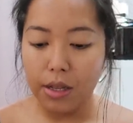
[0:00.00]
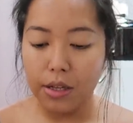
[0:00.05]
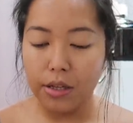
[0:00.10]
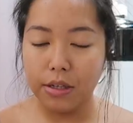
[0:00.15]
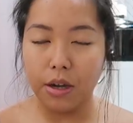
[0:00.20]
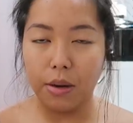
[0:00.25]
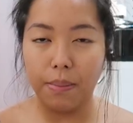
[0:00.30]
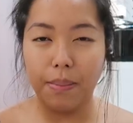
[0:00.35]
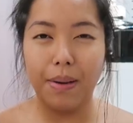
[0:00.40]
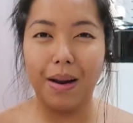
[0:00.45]

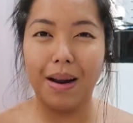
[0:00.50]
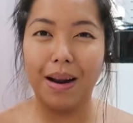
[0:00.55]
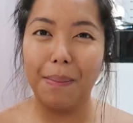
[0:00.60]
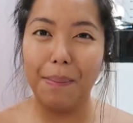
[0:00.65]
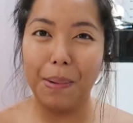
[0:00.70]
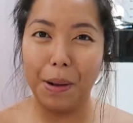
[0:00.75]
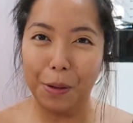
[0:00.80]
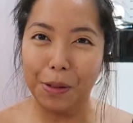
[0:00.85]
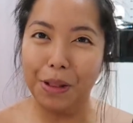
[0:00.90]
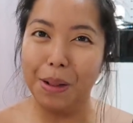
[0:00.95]
Sobrang
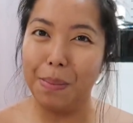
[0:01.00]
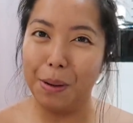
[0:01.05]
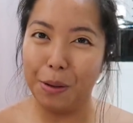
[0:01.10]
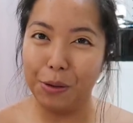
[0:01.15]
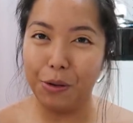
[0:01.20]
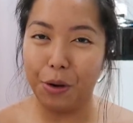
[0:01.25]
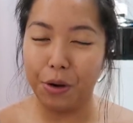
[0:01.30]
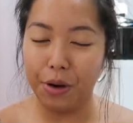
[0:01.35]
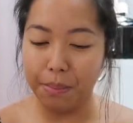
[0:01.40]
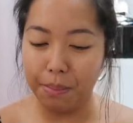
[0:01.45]
pagod na
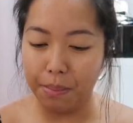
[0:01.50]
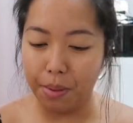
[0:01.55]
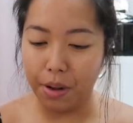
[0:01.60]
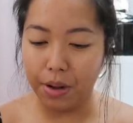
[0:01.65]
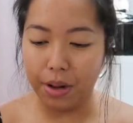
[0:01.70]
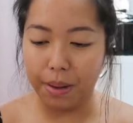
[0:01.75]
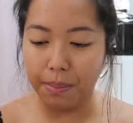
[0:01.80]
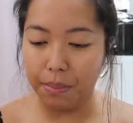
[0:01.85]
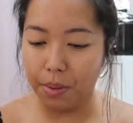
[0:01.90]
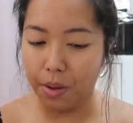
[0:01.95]
pagod ako ng
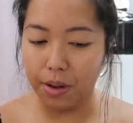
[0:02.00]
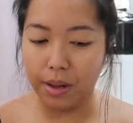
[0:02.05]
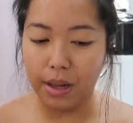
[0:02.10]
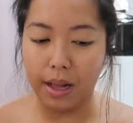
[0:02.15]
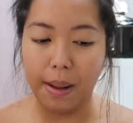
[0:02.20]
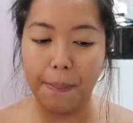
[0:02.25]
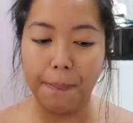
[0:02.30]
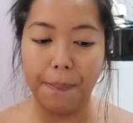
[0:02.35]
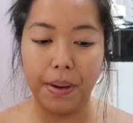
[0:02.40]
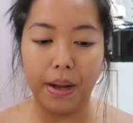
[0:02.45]

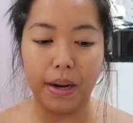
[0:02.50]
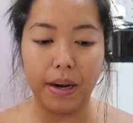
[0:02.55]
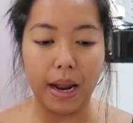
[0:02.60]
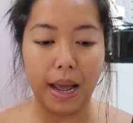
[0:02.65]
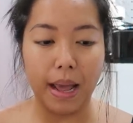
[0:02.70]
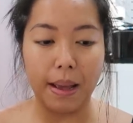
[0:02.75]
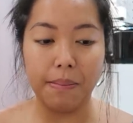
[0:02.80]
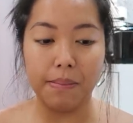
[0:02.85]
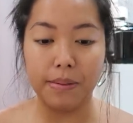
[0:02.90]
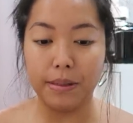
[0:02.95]
bonggang-bongga. But
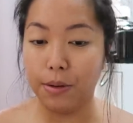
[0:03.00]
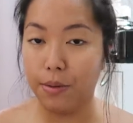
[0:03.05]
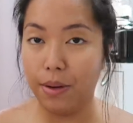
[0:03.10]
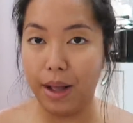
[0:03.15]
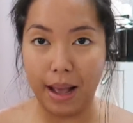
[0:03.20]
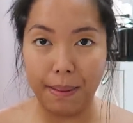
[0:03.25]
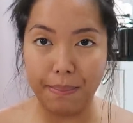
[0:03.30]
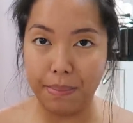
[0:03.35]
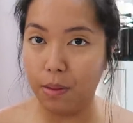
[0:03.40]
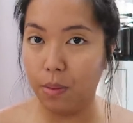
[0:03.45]
I'm so
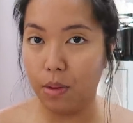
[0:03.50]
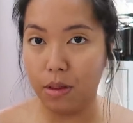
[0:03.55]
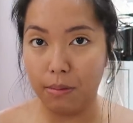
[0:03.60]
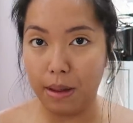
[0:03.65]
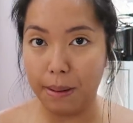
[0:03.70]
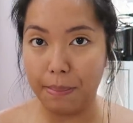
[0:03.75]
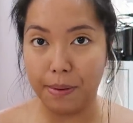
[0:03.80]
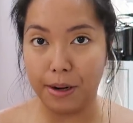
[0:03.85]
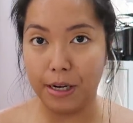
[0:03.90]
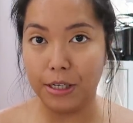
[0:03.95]
happy with
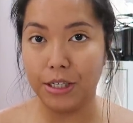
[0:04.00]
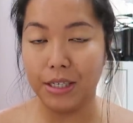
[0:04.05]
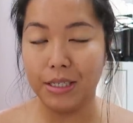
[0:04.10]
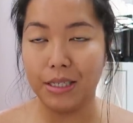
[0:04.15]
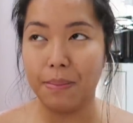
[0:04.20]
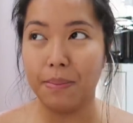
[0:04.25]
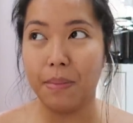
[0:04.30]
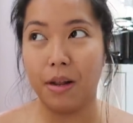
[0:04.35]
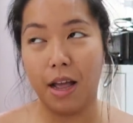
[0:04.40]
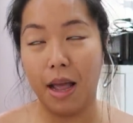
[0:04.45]
my purchase.
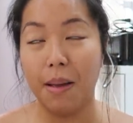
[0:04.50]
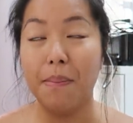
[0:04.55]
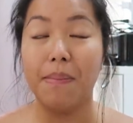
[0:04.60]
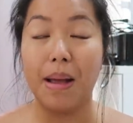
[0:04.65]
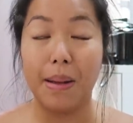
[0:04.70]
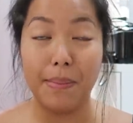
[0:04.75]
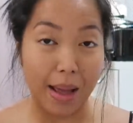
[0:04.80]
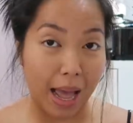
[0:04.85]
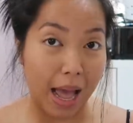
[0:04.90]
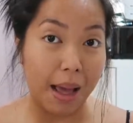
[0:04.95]

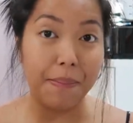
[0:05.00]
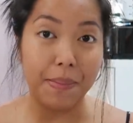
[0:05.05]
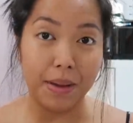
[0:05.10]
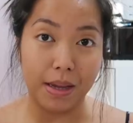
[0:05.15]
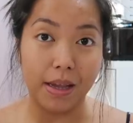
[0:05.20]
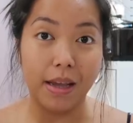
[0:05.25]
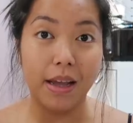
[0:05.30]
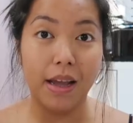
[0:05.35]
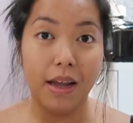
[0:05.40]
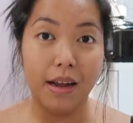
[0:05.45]
I'm
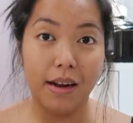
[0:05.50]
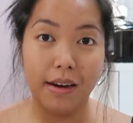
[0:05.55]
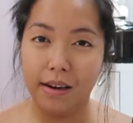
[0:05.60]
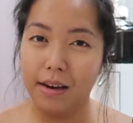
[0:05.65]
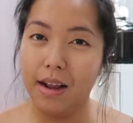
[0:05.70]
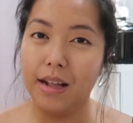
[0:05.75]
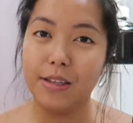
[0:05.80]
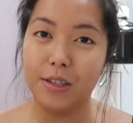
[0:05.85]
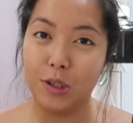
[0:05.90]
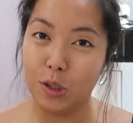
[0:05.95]
happy.
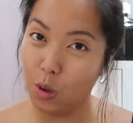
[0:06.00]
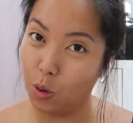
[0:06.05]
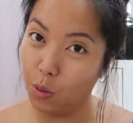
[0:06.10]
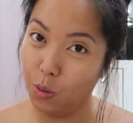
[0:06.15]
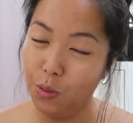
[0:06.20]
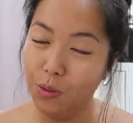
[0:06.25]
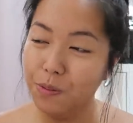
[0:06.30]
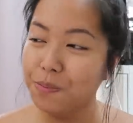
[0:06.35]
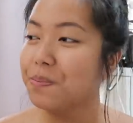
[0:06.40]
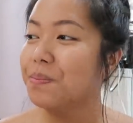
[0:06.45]
Not
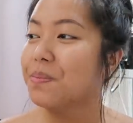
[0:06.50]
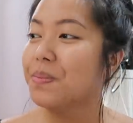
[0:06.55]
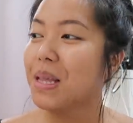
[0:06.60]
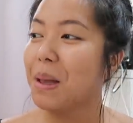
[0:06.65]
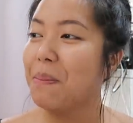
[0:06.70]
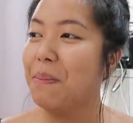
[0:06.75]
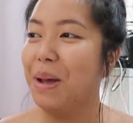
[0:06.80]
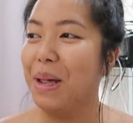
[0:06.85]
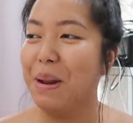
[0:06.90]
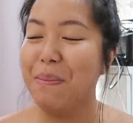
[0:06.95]
so.
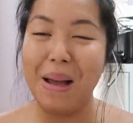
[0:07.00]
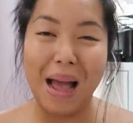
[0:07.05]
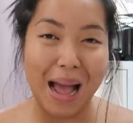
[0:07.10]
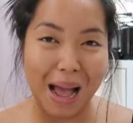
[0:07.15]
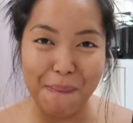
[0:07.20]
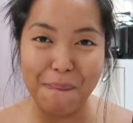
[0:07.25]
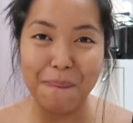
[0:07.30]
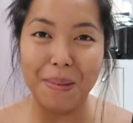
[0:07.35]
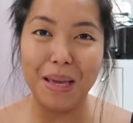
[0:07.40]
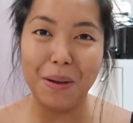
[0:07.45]
But I'm
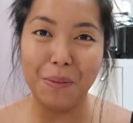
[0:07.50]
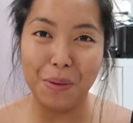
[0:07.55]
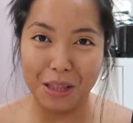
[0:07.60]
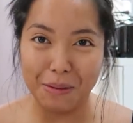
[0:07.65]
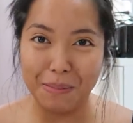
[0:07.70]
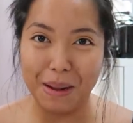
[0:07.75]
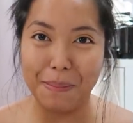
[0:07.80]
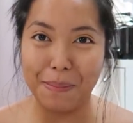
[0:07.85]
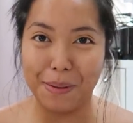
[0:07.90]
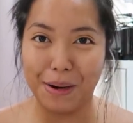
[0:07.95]
happy
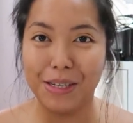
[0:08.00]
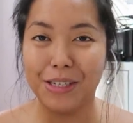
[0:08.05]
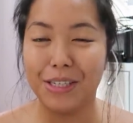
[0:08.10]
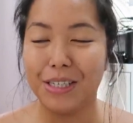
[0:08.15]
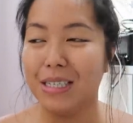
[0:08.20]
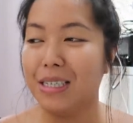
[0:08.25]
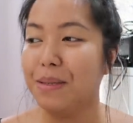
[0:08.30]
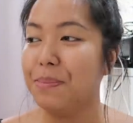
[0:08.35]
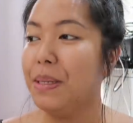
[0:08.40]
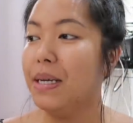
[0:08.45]
with my
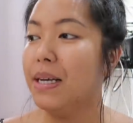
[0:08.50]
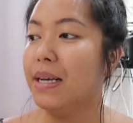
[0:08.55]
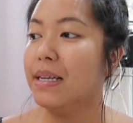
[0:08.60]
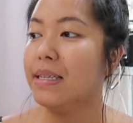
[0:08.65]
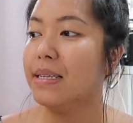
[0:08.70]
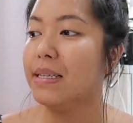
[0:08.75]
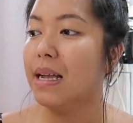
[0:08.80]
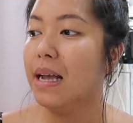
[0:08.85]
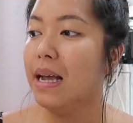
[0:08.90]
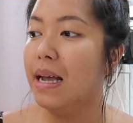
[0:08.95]
purchase
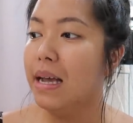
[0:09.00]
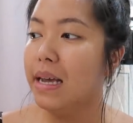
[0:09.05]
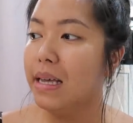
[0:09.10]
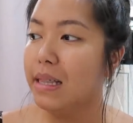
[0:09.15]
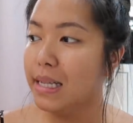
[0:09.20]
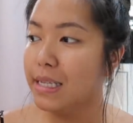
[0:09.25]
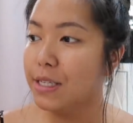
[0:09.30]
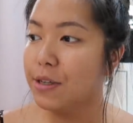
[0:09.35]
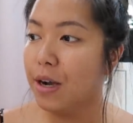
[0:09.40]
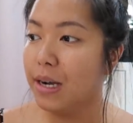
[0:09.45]
because
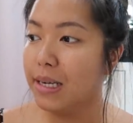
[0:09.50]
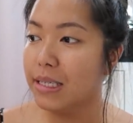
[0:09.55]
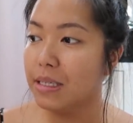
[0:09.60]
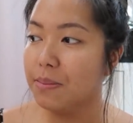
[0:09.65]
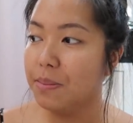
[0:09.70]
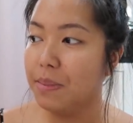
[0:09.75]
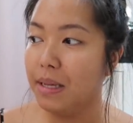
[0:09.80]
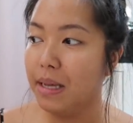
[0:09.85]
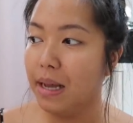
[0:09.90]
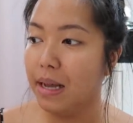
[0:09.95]
this
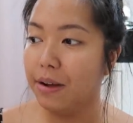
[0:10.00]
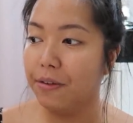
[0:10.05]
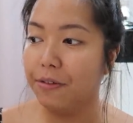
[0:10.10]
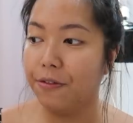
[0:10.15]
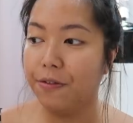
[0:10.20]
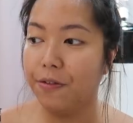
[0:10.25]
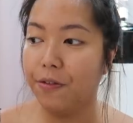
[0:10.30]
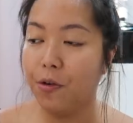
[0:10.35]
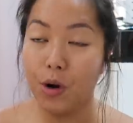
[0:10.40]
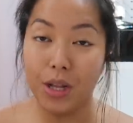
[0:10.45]
cost me
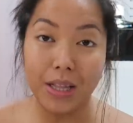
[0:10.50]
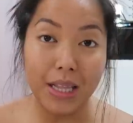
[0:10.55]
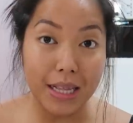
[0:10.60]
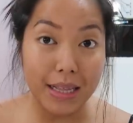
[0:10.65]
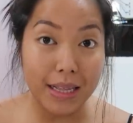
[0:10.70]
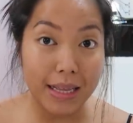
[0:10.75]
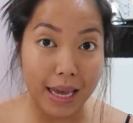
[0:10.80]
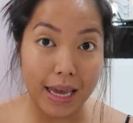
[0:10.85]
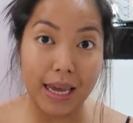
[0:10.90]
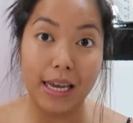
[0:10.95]

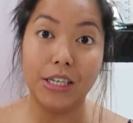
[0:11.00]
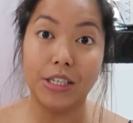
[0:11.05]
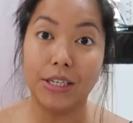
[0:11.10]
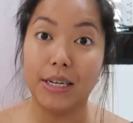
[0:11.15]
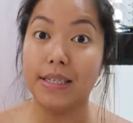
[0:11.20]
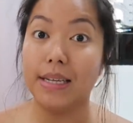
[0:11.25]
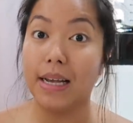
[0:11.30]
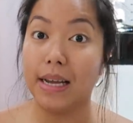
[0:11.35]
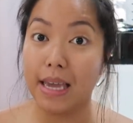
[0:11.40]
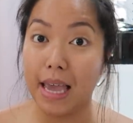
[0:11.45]
14K
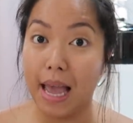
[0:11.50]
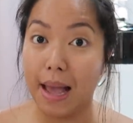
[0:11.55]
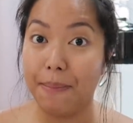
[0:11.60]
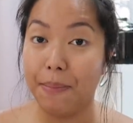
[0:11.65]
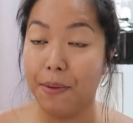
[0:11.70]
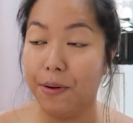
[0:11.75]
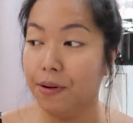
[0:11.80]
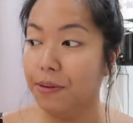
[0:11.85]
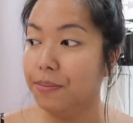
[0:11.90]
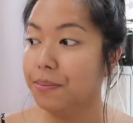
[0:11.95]
siya sa
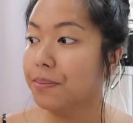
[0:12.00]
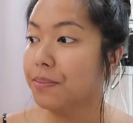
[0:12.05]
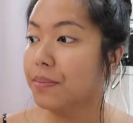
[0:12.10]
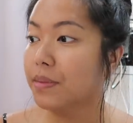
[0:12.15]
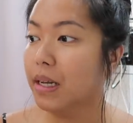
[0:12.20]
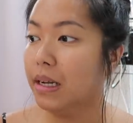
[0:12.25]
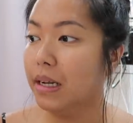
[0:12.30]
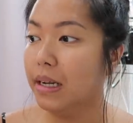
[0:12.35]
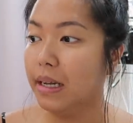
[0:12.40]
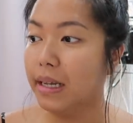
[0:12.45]
Quiapo.
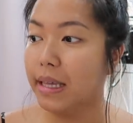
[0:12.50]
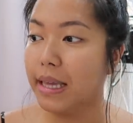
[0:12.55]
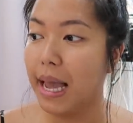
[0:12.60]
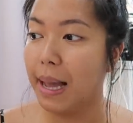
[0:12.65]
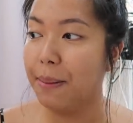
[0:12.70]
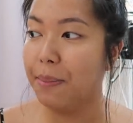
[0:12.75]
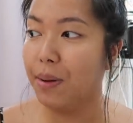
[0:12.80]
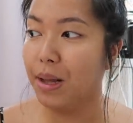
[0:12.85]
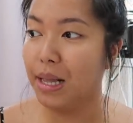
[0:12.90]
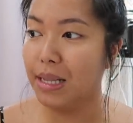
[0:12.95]

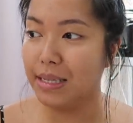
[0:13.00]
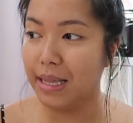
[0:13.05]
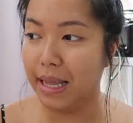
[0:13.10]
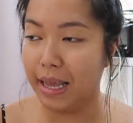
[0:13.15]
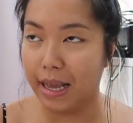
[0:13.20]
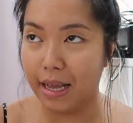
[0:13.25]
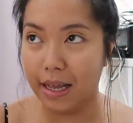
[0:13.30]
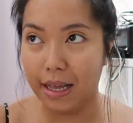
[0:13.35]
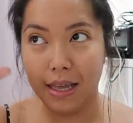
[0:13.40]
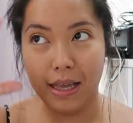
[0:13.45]
Quiapo is
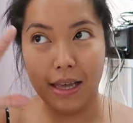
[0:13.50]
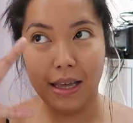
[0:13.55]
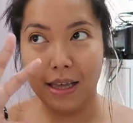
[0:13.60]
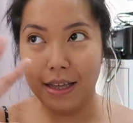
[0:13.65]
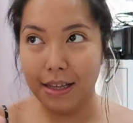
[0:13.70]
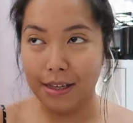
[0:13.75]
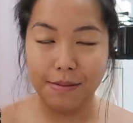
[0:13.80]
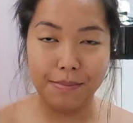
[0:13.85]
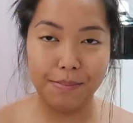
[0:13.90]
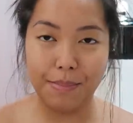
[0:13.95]
like
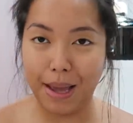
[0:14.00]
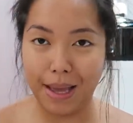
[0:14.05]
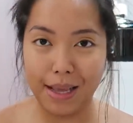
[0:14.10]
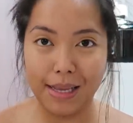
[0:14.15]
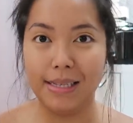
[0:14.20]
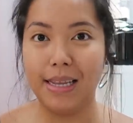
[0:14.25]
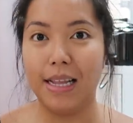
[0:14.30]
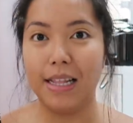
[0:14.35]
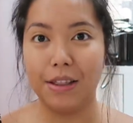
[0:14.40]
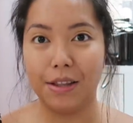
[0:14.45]

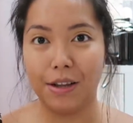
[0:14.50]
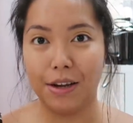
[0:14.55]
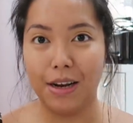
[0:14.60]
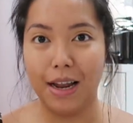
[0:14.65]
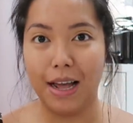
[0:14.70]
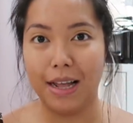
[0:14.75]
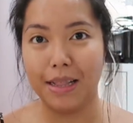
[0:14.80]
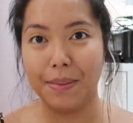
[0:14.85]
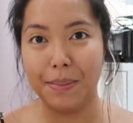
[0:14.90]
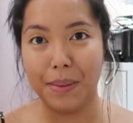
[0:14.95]
bike center.
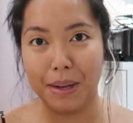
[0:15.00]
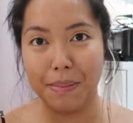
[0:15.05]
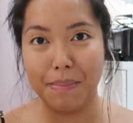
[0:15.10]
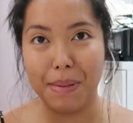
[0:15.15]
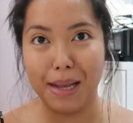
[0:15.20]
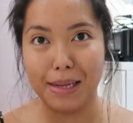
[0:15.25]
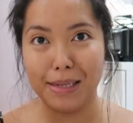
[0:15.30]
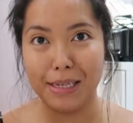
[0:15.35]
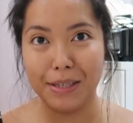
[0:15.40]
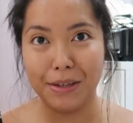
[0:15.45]
Lahat mga
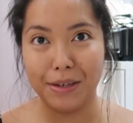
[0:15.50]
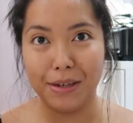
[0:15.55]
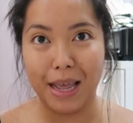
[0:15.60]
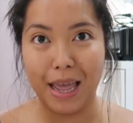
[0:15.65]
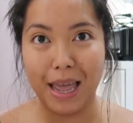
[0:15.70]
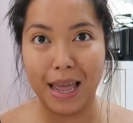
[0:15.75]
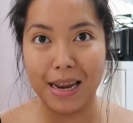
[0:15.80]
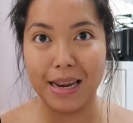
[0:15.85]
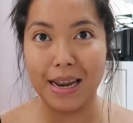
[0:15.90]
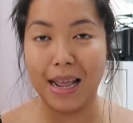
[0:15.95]
bikes doon.
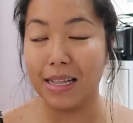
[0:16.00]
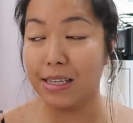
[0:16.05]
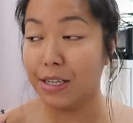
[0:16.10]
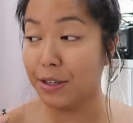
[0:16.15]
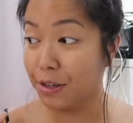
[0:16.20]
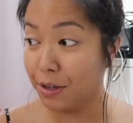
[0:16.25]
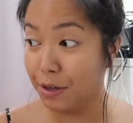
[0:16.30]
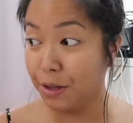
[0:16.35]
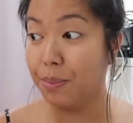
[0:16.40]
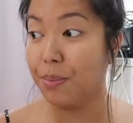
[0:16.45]
And it's
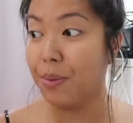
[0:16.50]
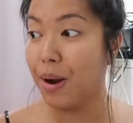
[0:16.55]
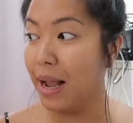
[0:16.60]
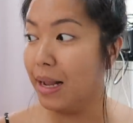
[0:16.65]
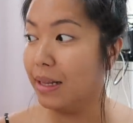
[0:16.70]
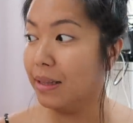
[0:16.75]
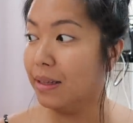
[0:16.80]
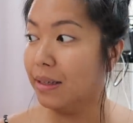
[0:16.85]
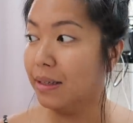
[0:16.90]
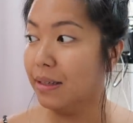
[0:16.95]
a good
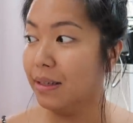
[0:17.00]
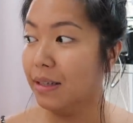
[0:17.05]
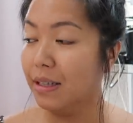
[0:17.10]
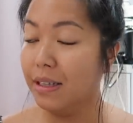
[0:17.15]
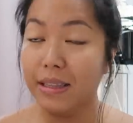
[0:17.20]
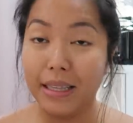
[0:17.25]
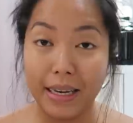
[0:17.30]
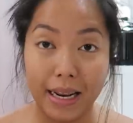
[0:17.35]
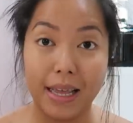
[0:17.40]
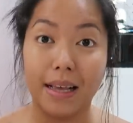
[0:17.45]
brand.
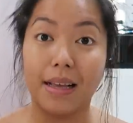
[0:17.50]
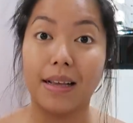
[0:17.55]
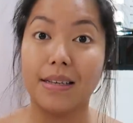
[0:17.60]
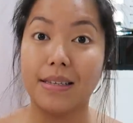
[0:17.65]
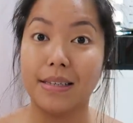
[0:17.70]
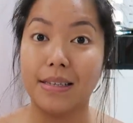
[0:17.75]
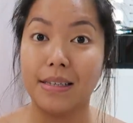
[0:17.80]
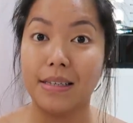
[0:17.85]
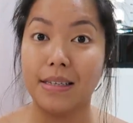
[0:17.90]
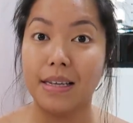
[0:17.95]

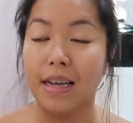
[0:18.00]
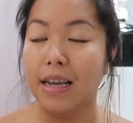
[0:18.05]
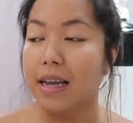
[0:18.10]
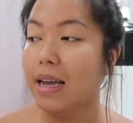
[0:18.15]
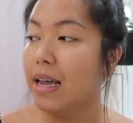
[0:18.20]
Trinx.